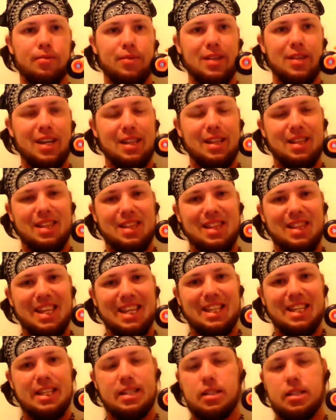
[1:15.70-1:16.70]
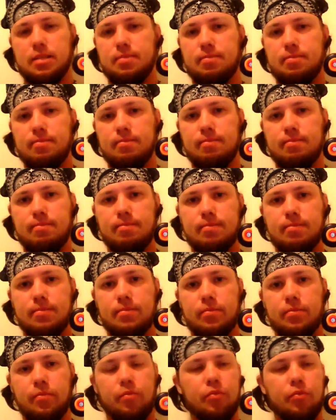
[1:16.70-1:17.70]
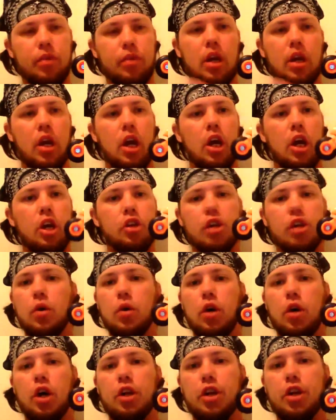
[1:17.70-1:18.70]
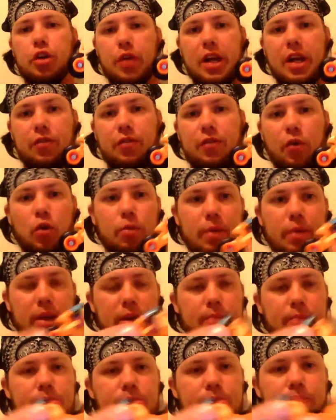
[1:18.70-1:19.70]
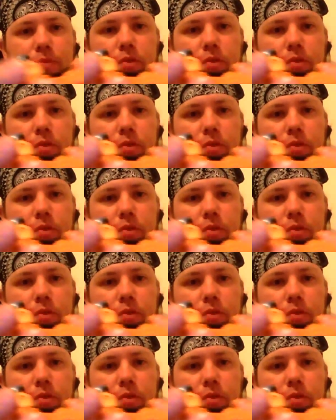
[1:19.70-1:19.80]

Not this. So to transform him,